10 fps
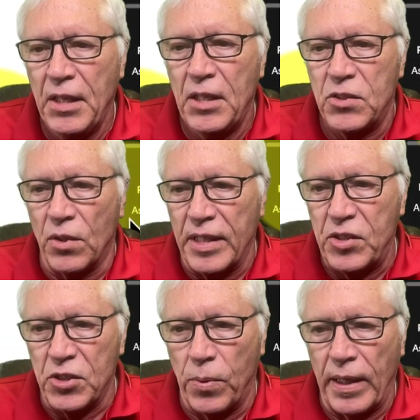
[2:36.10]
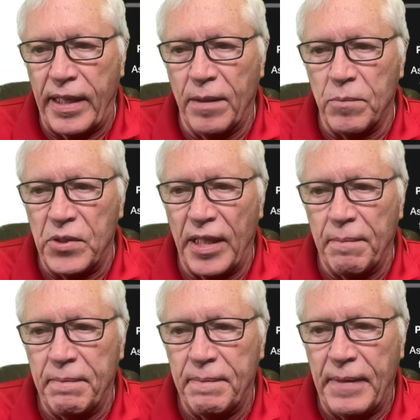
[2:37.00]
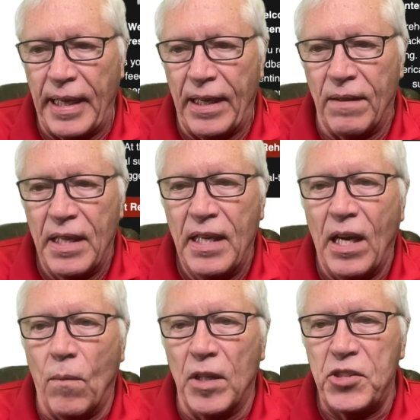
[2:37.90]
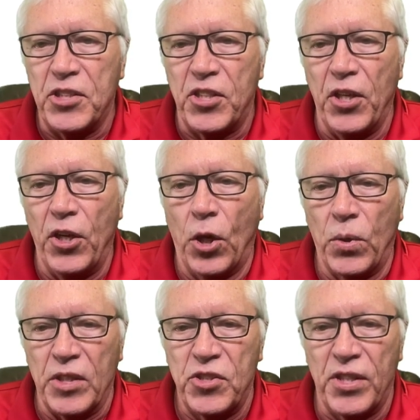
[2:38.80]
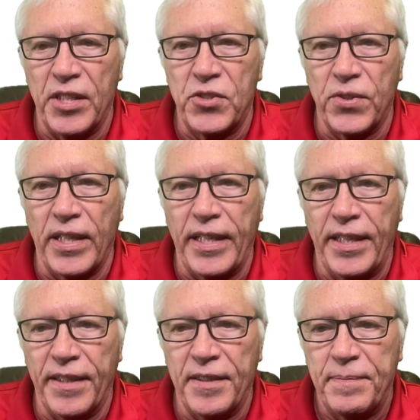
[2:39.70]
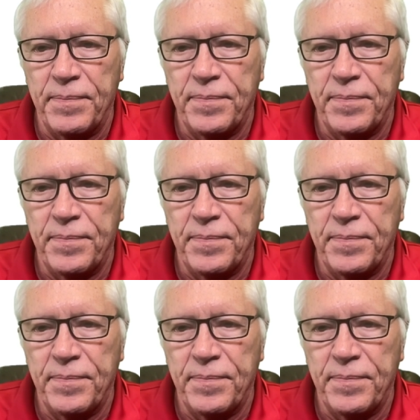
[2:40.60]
So this is what comes up. Now, I want you to notice this right here.